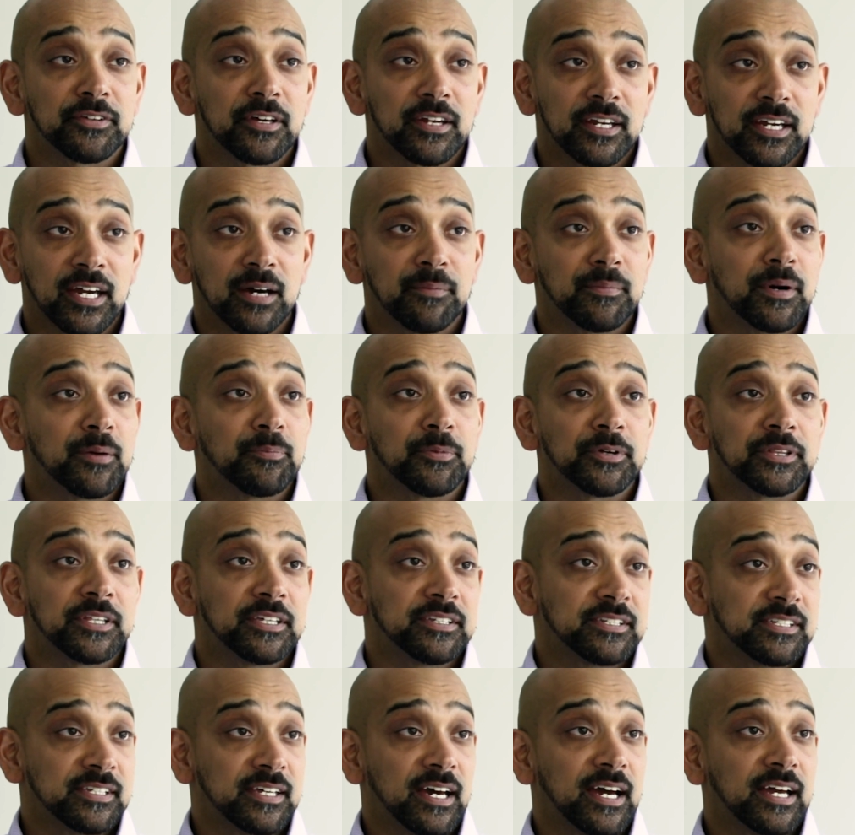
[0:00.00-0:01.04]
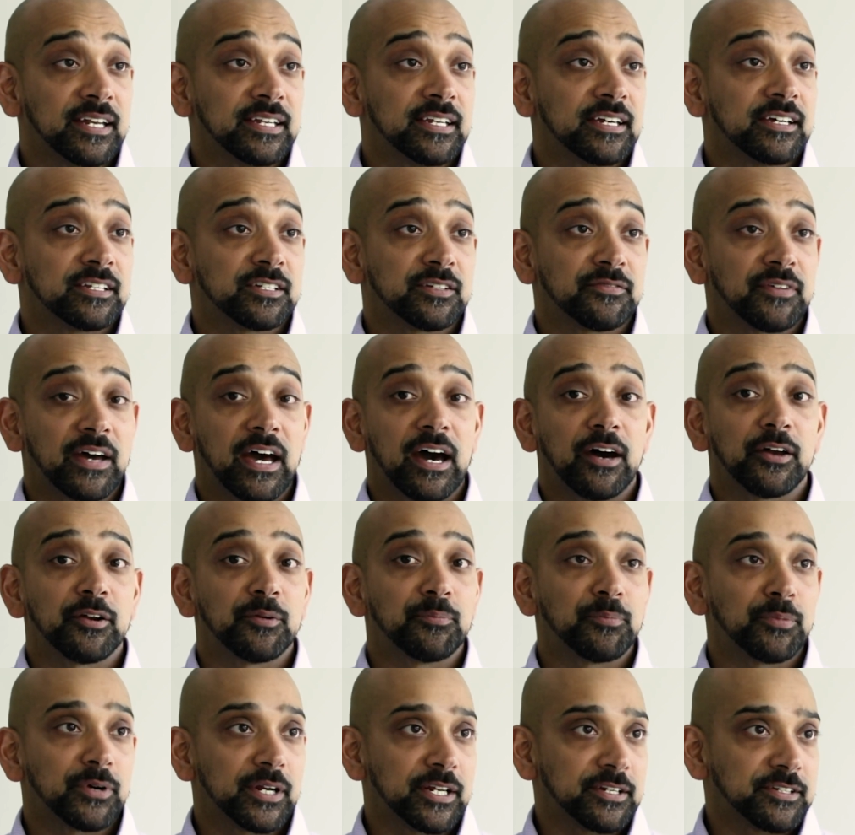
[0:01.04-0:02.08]
is going to come up with these ideas of how
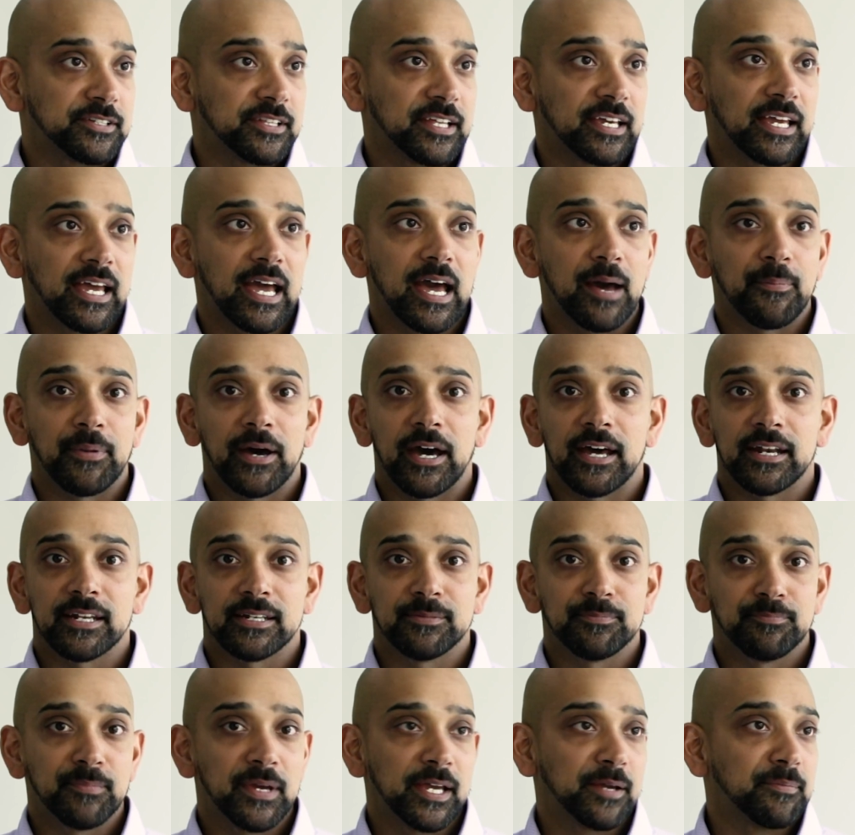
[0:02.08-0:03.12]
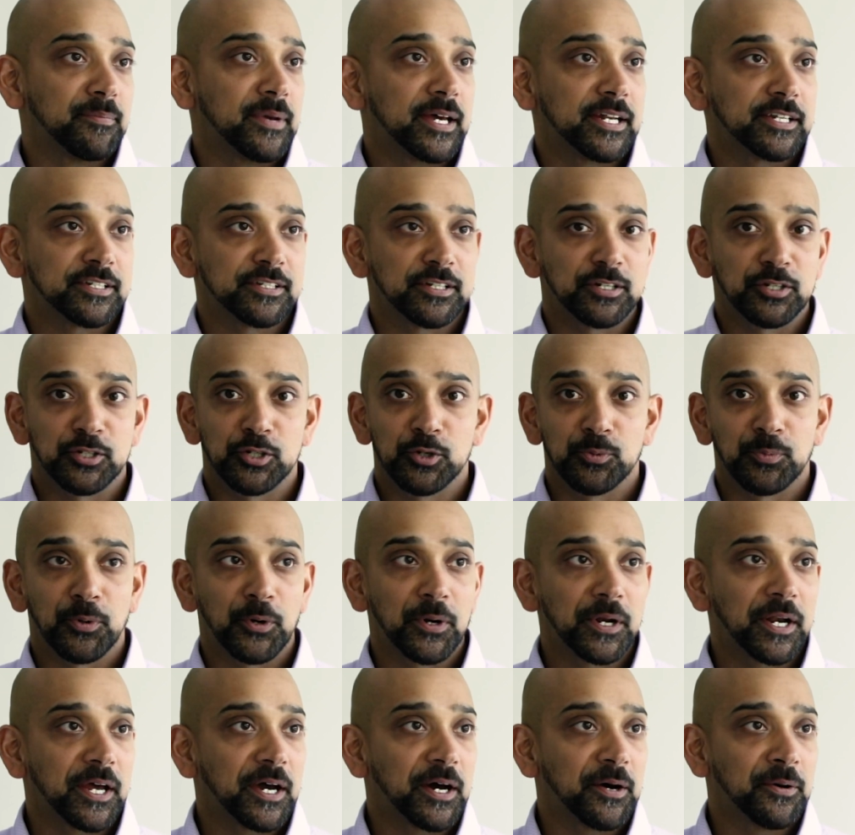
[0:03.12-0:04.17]
to bridge the gap, how to make medicine
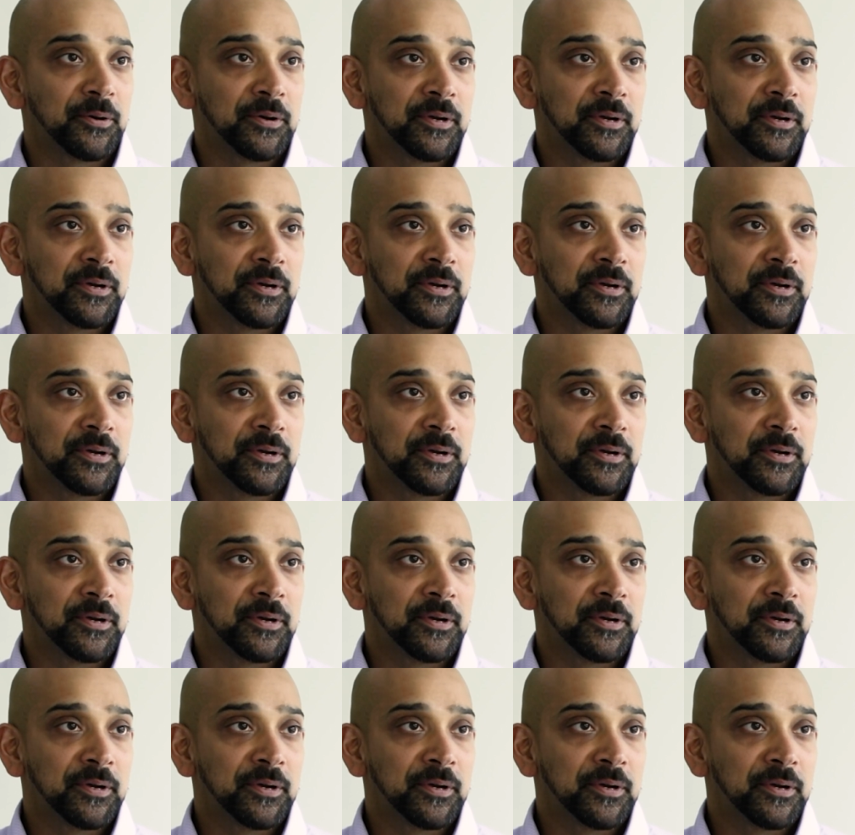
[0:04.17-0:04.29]
2.0.